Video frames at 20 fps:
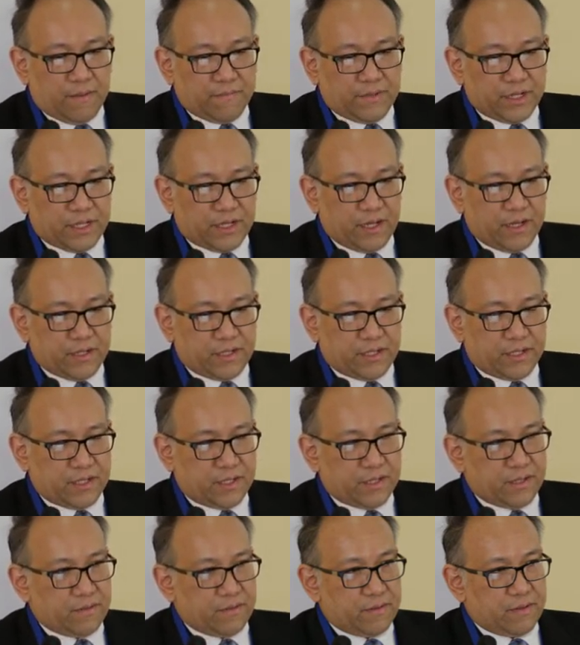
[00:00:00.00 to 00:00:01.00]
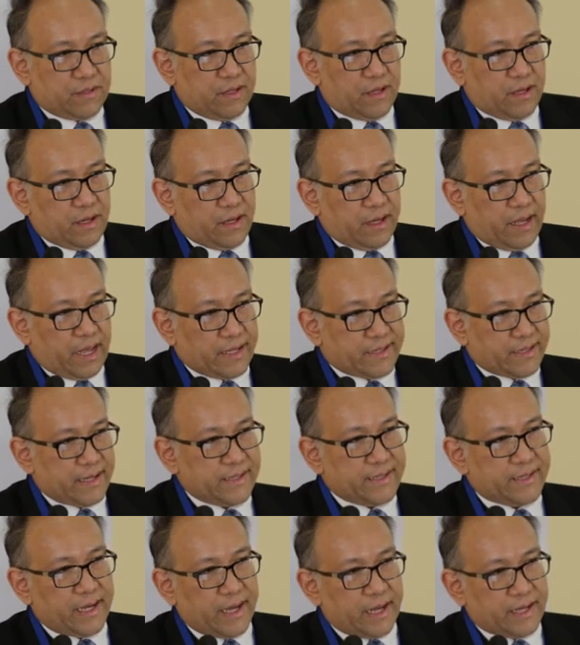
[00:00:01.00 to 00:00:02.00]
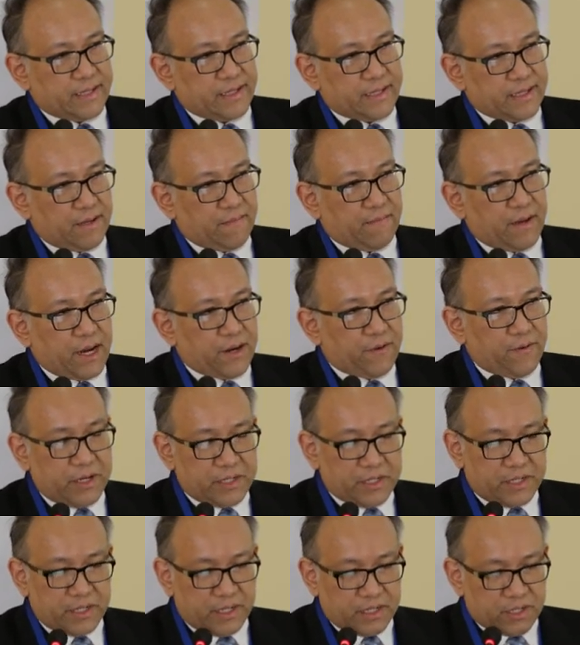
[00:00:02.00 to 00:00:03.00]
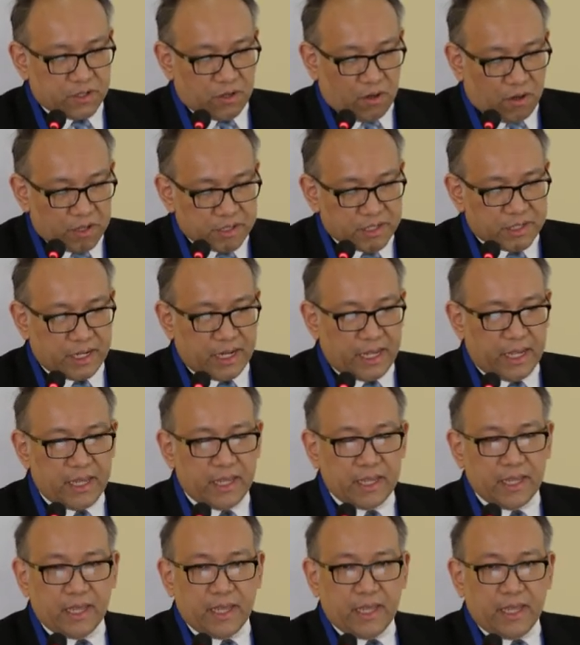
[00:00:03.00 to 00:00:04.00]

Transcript: because as I said, the migration is costly,